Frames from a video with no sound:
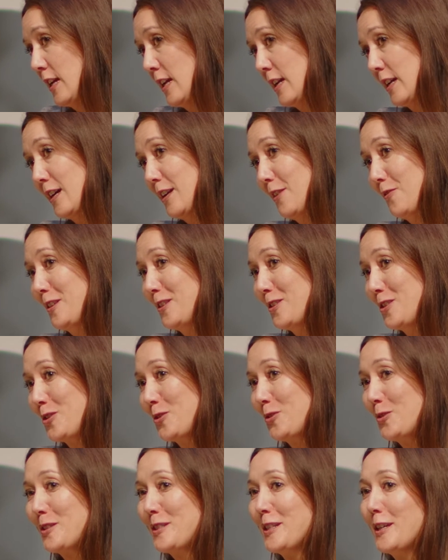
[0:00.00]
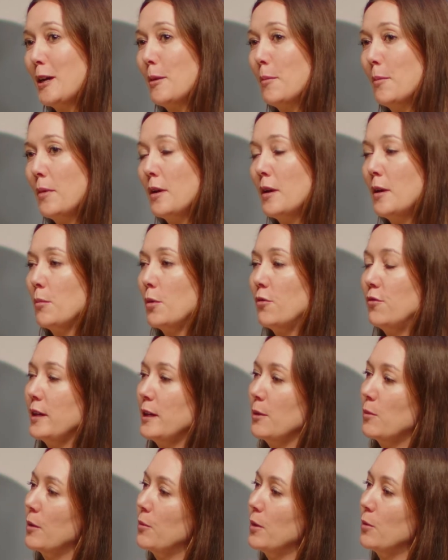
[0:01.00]
kind of in the short term, but really
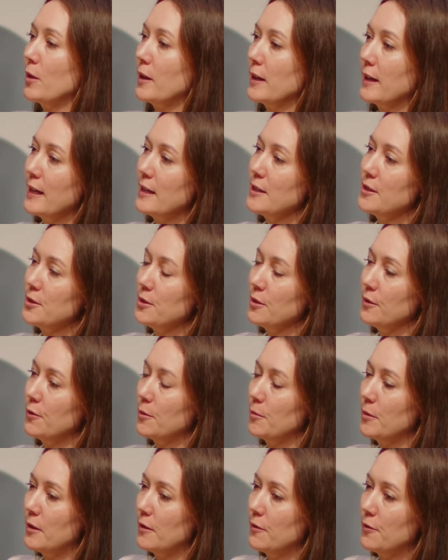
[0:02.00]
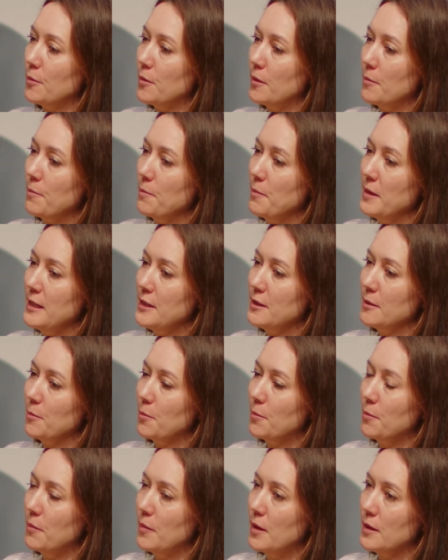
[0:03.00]
where we want to get to from a
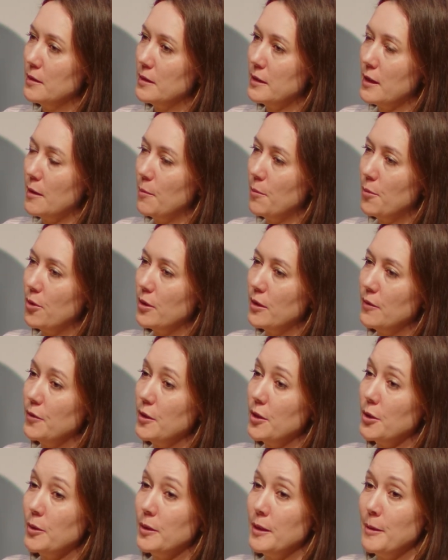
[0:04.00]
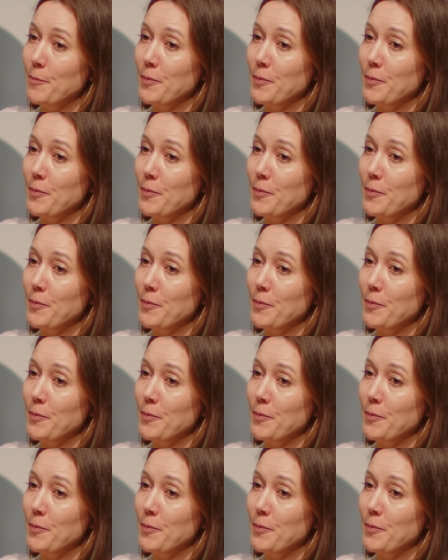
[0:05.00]
medium term point of view,